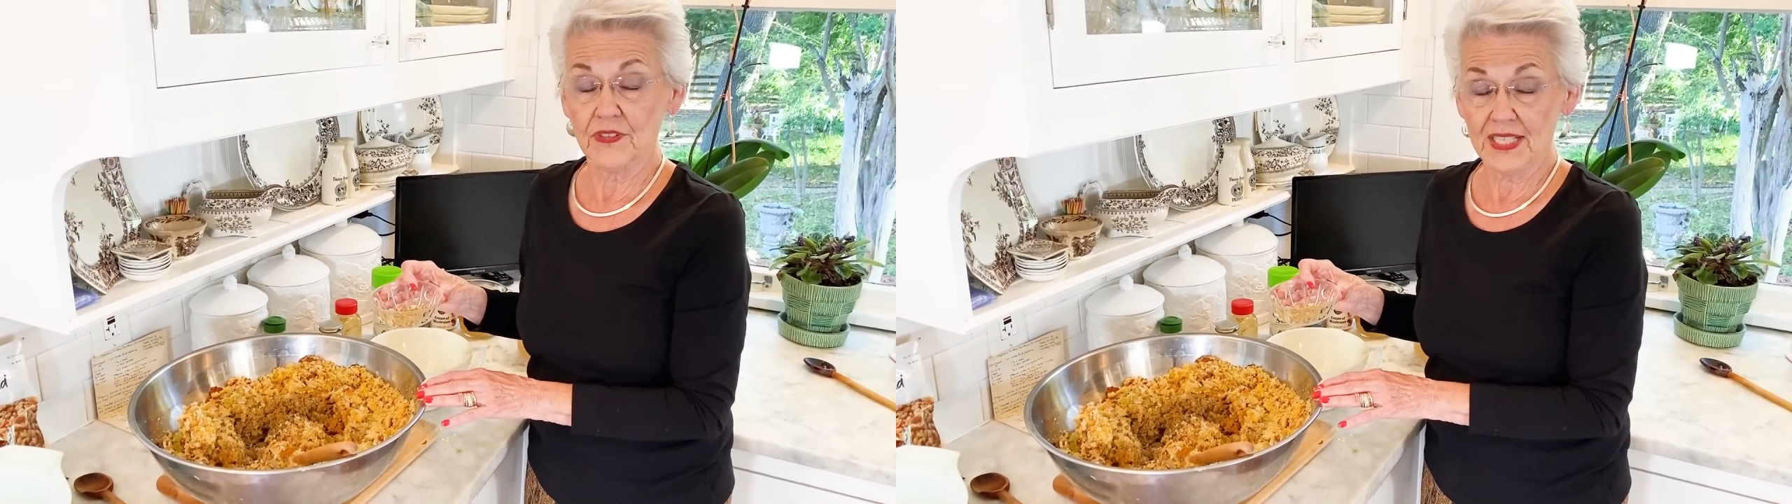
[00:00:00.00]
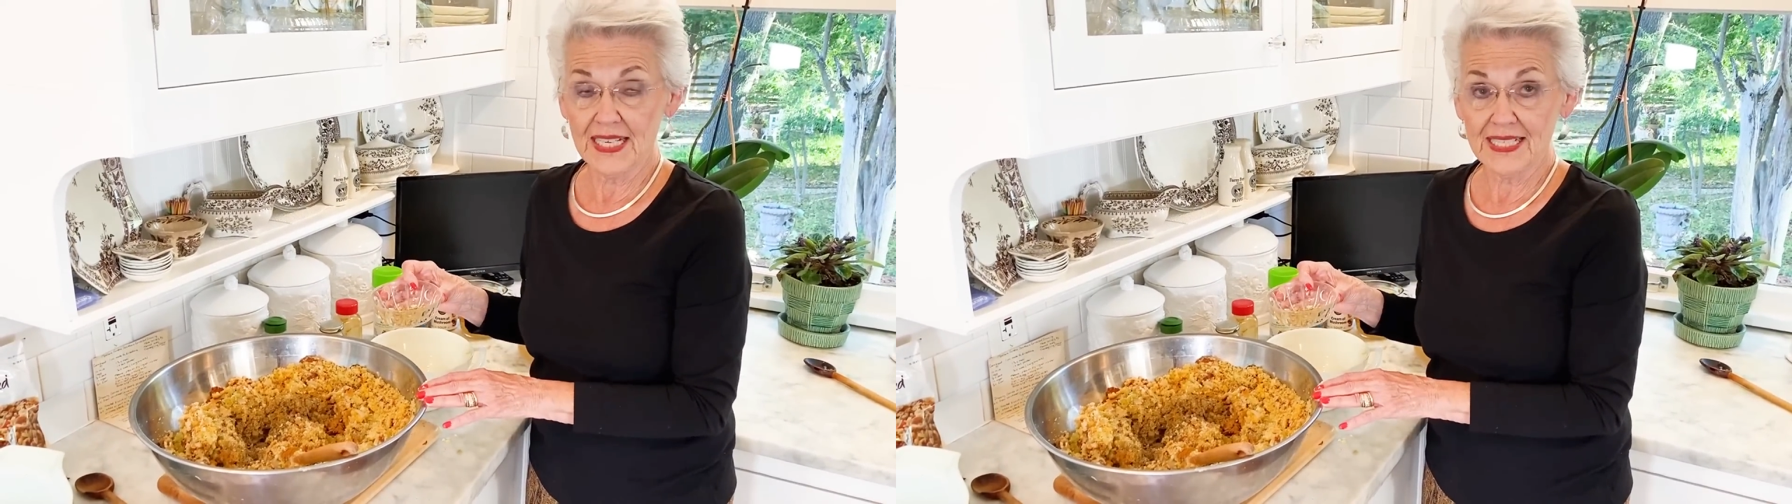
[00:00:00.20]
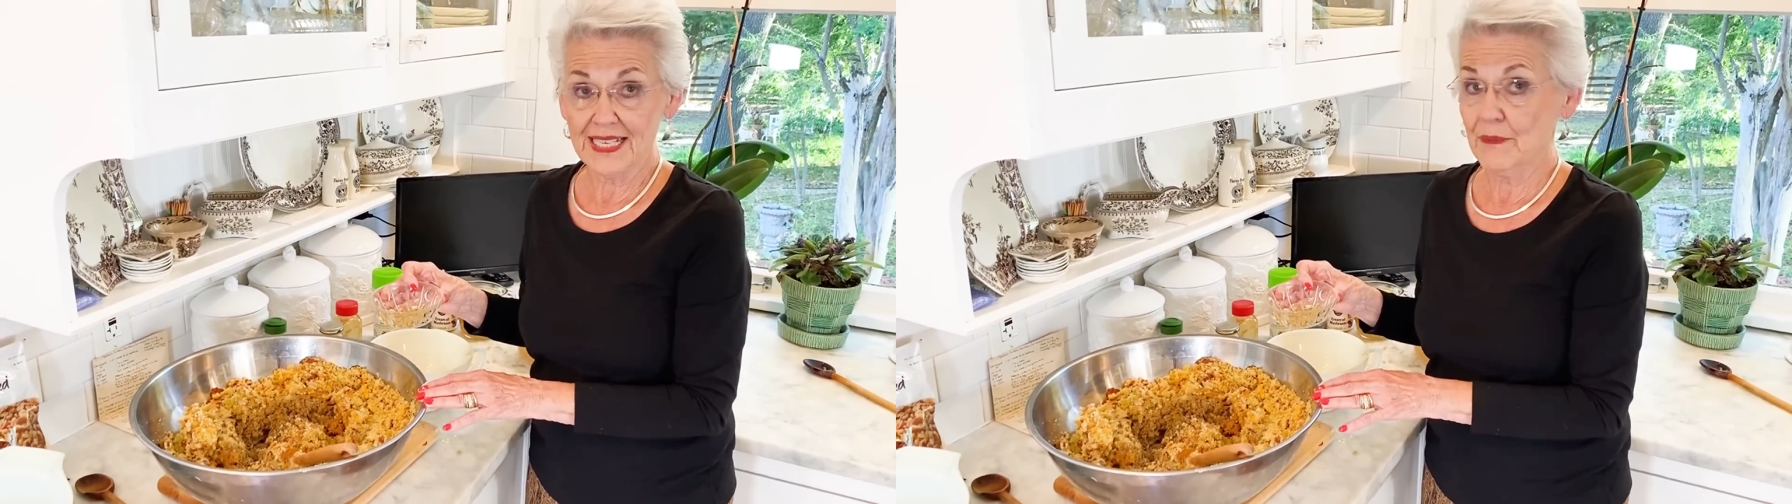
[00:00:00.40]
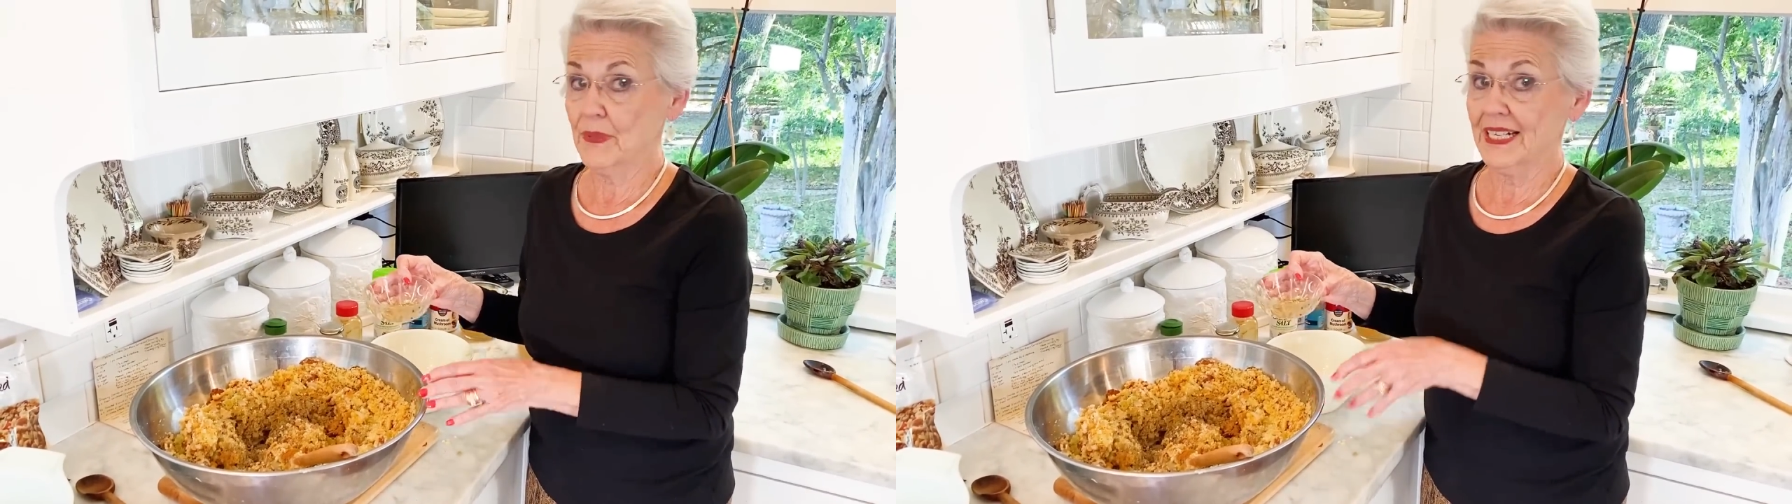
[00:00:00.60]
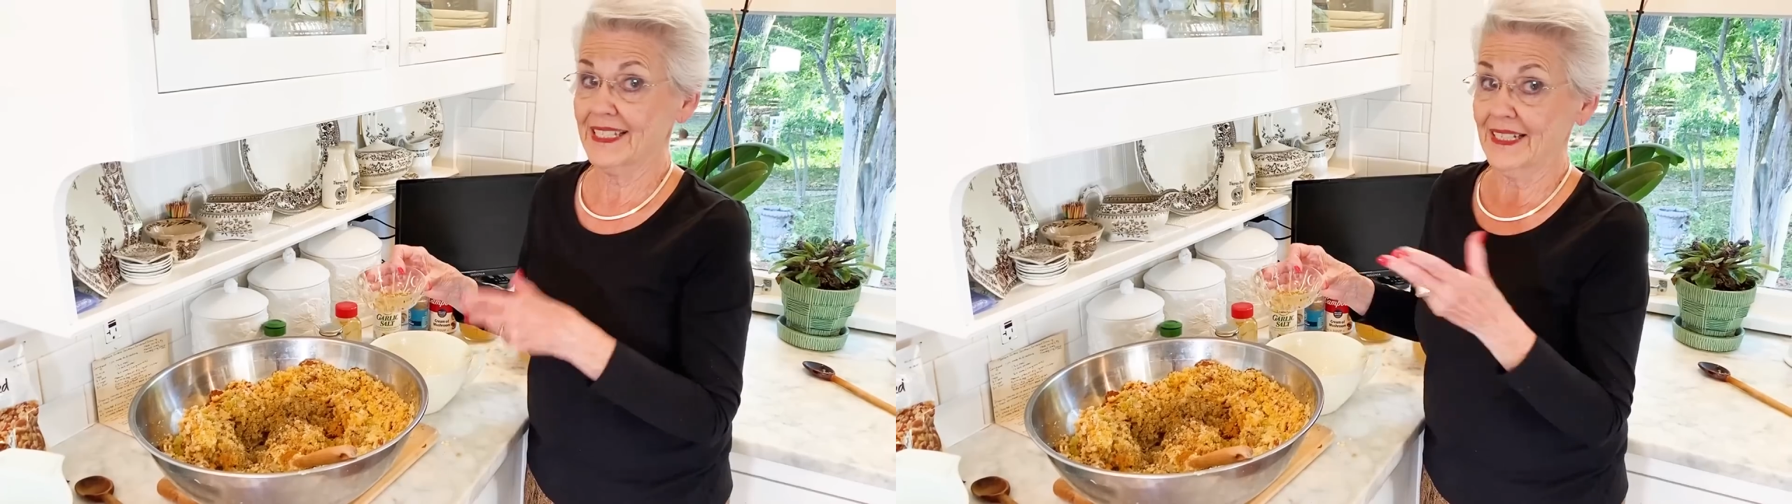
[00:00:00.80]
seasoning,
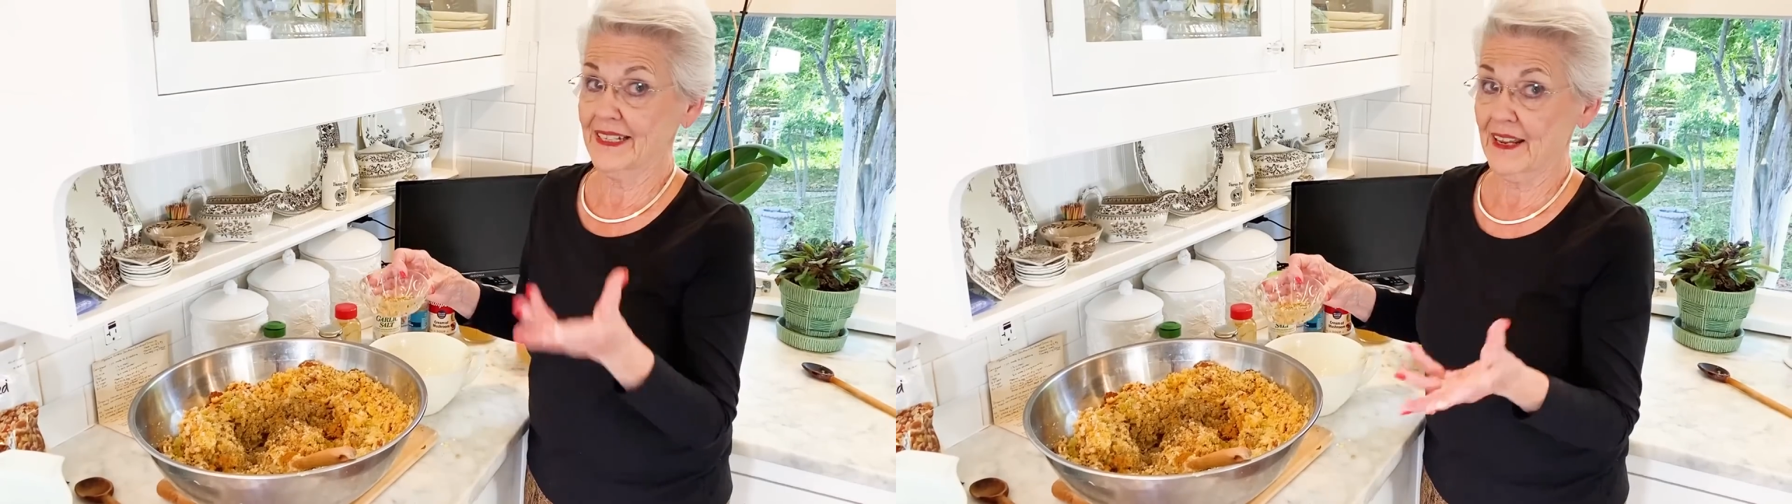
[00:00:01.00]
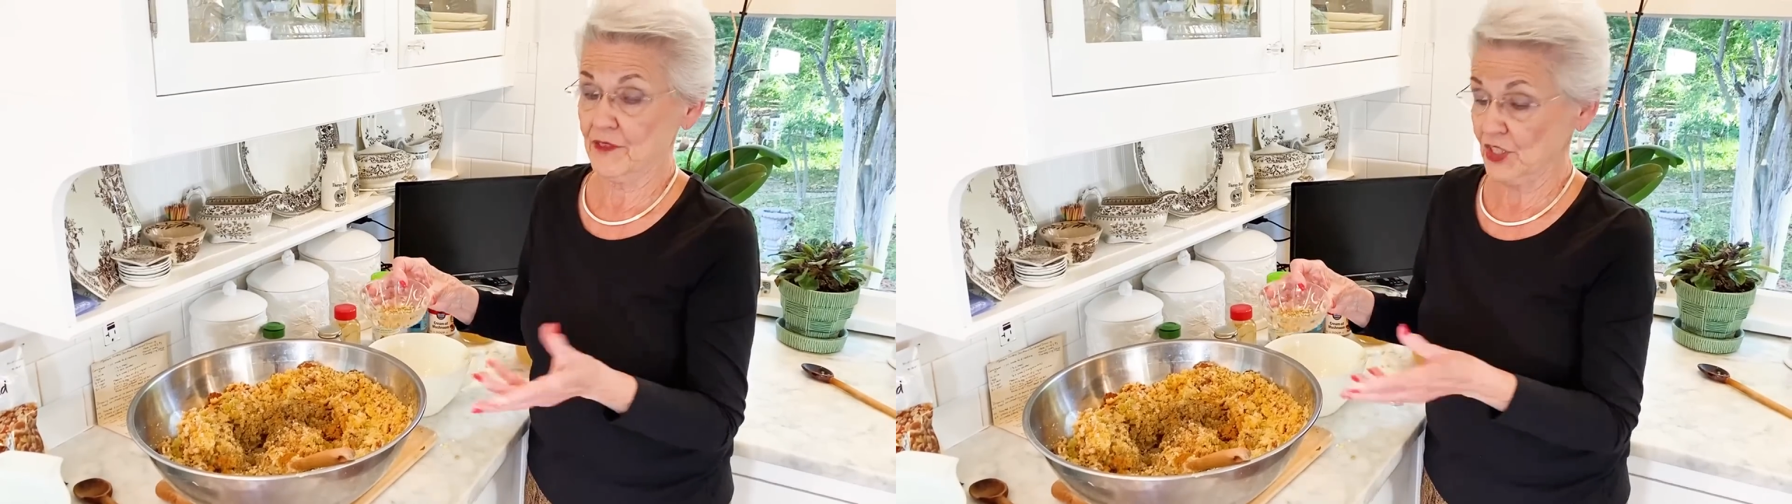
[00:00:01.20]
but it doesn't have